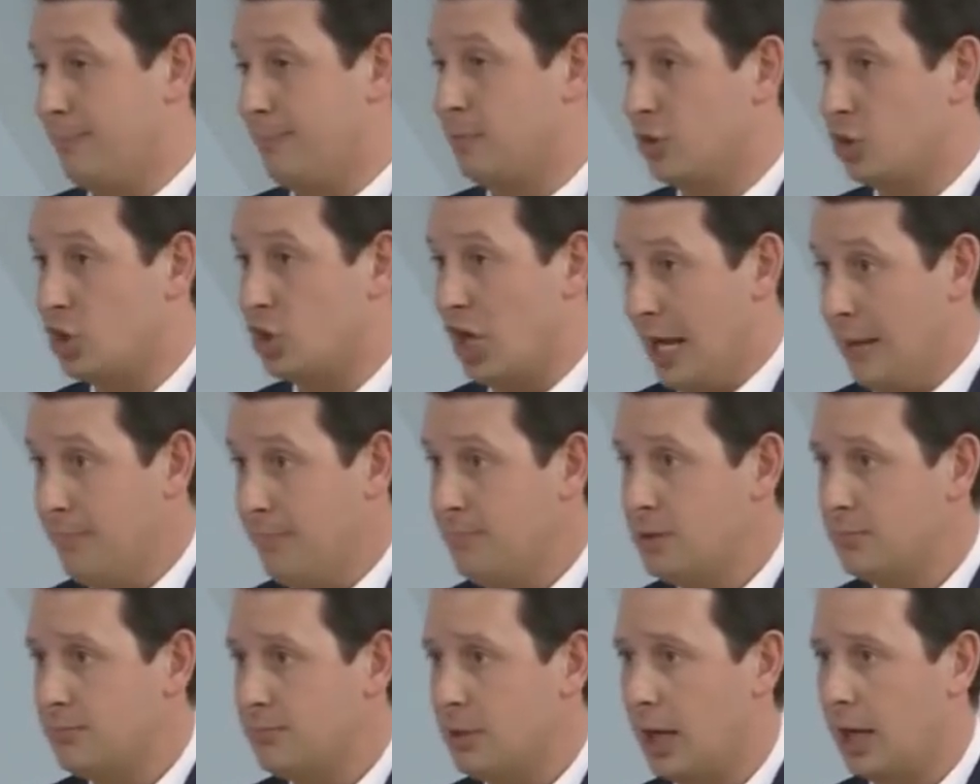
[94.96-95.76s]
named and
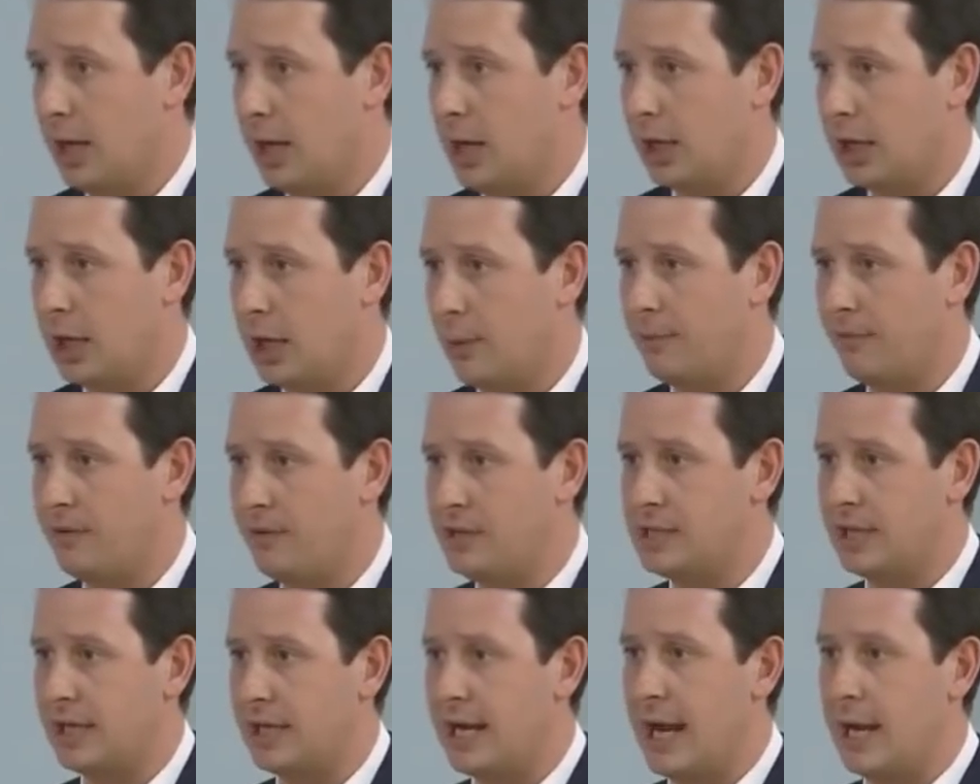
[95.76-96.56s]
shamed a
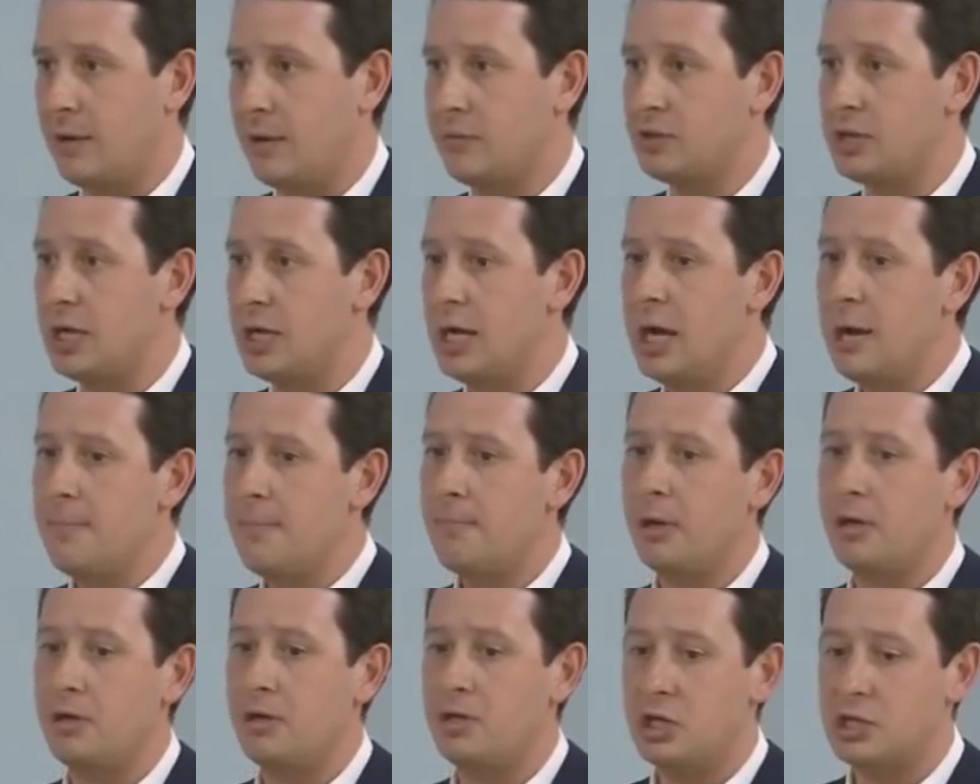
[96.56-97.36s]
couple of these
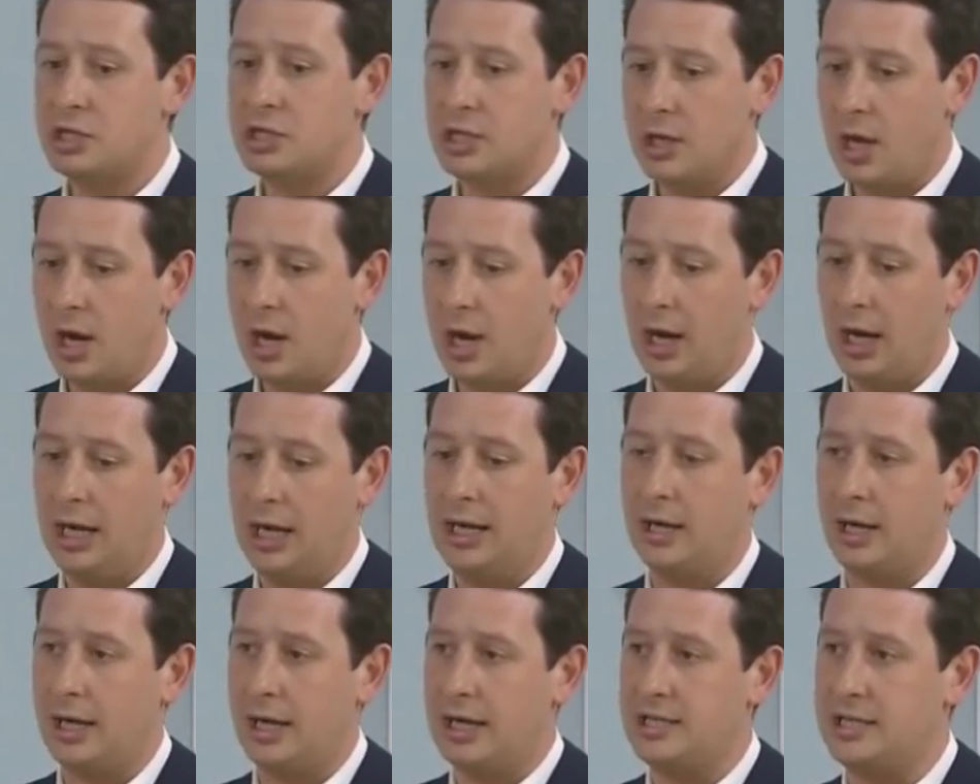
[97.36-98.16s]
accounts, but just
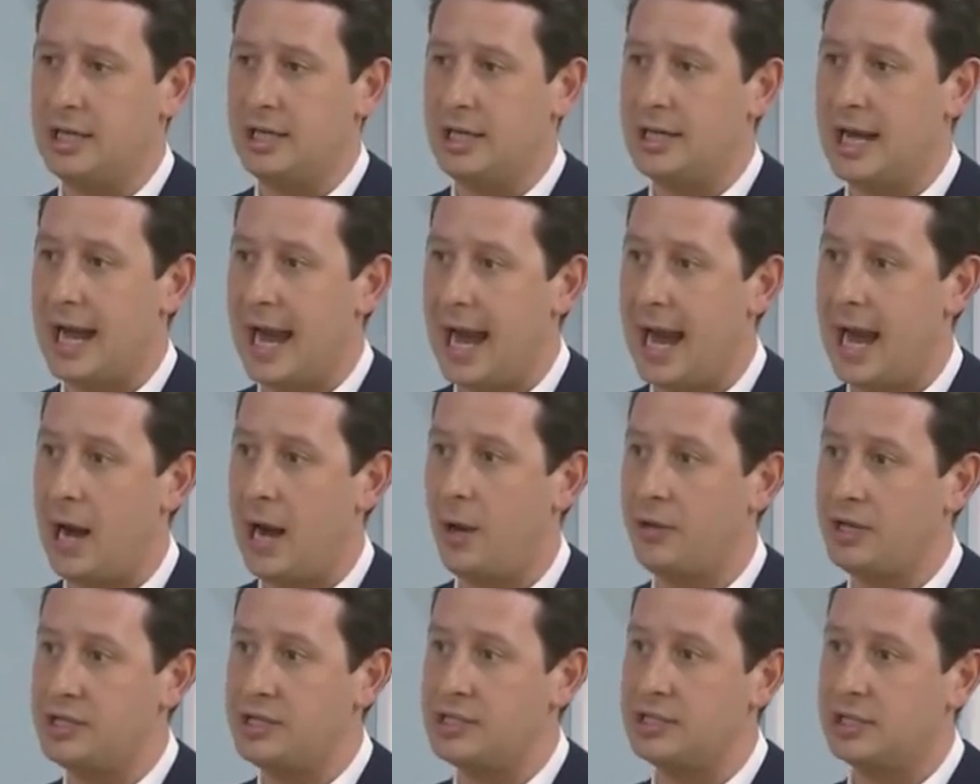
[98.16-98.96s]
highlighted
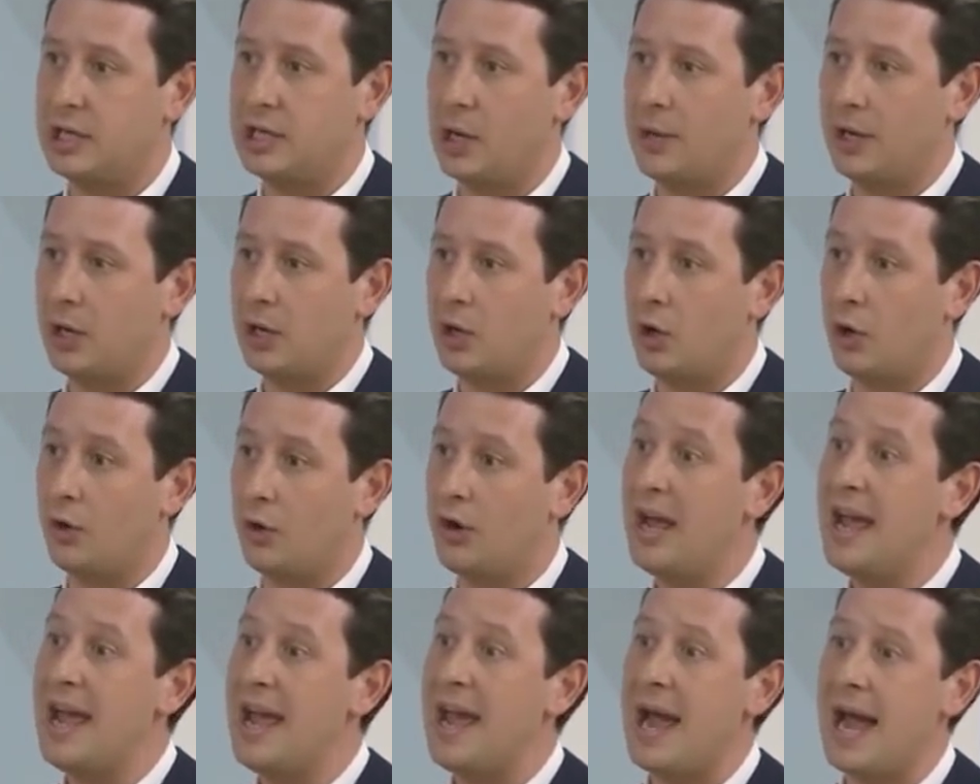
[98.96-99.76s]
how this is going
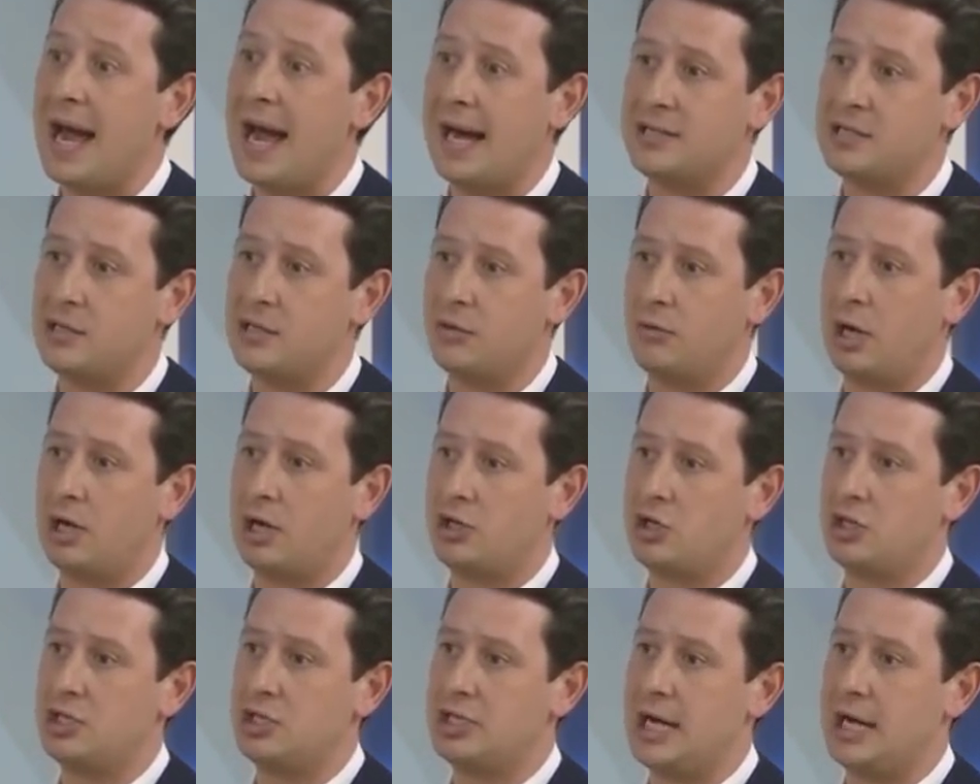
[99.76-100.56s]
on as a
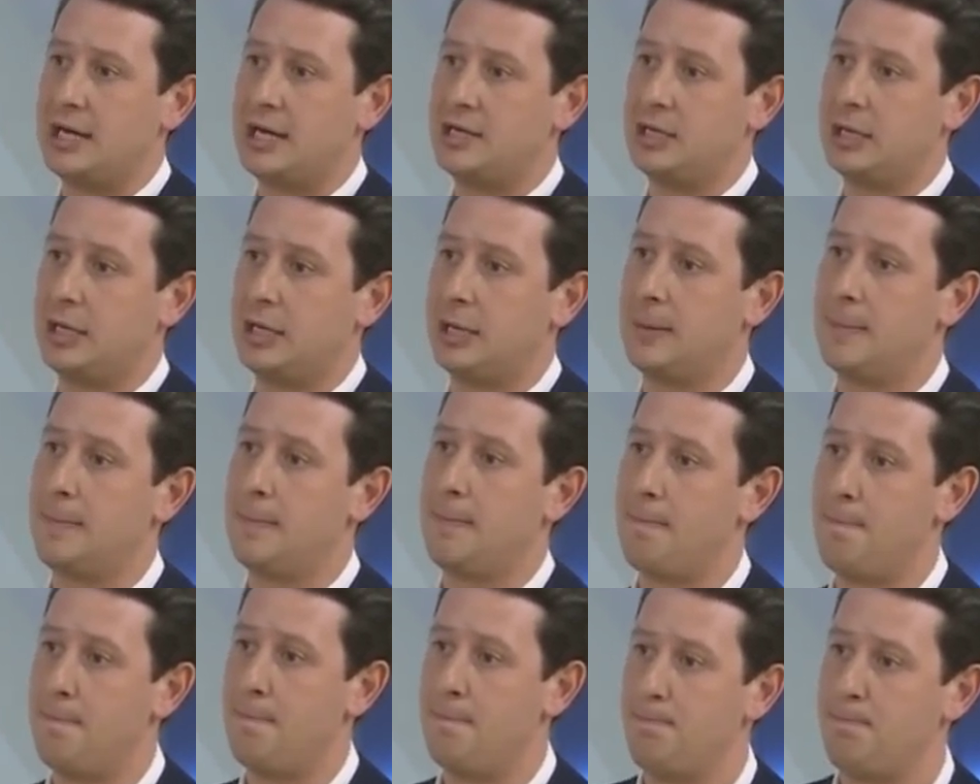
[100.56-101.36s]
Russian tactic.
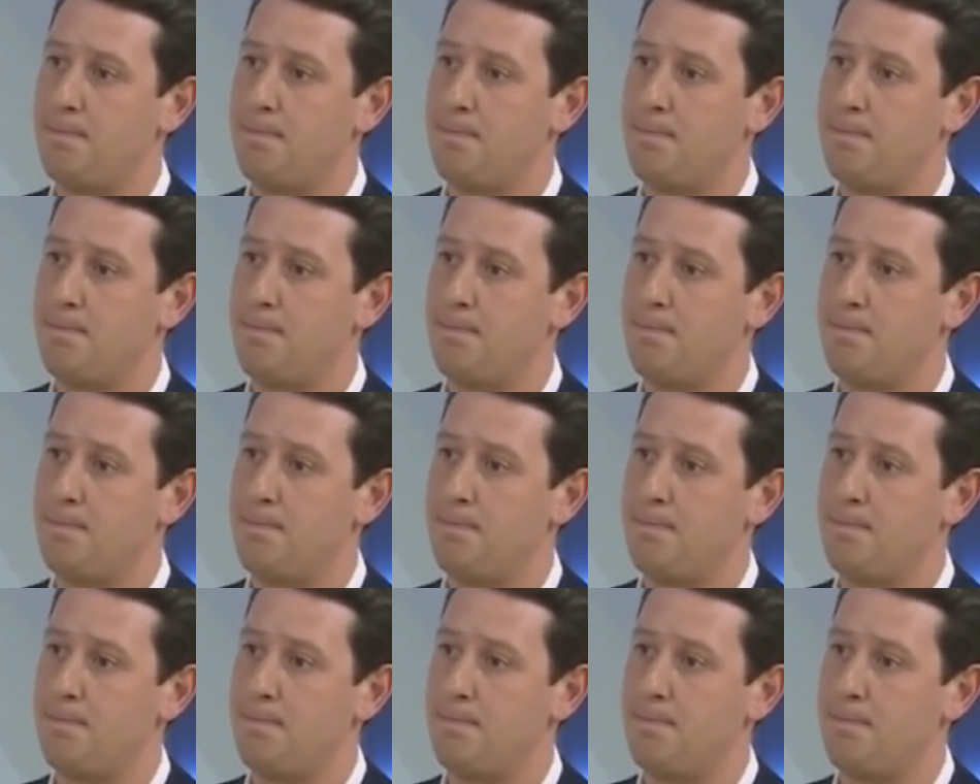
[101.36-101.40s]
